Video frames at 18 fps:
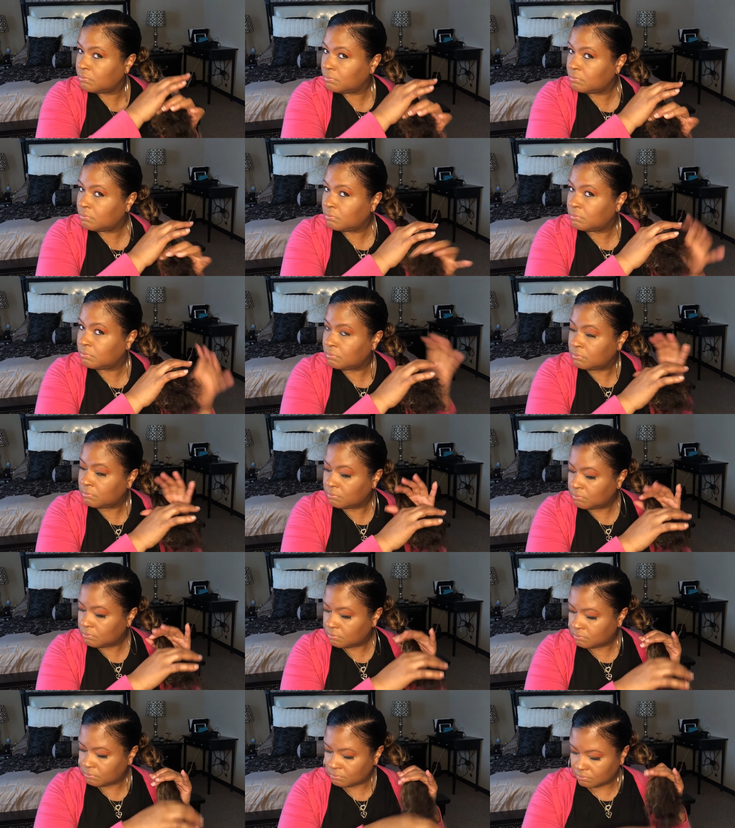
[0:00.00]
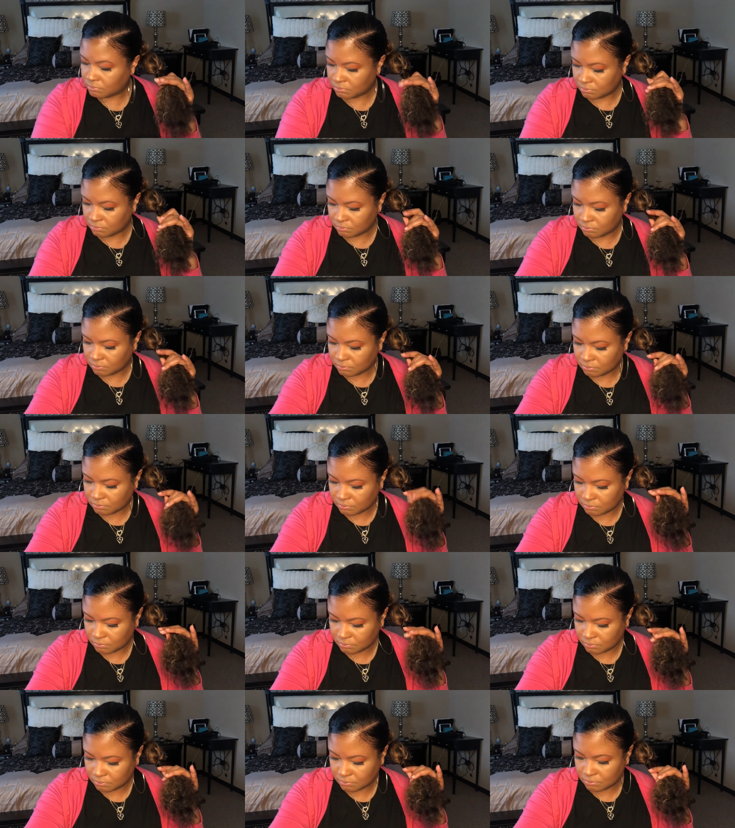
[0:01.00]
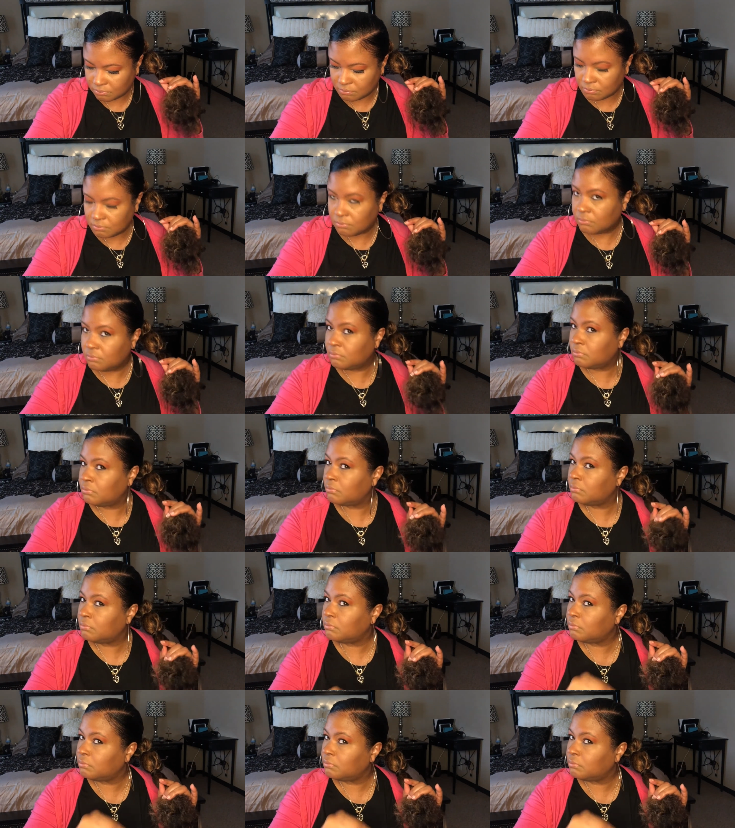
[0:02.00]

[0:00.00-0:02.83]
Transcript: Nobody speaks.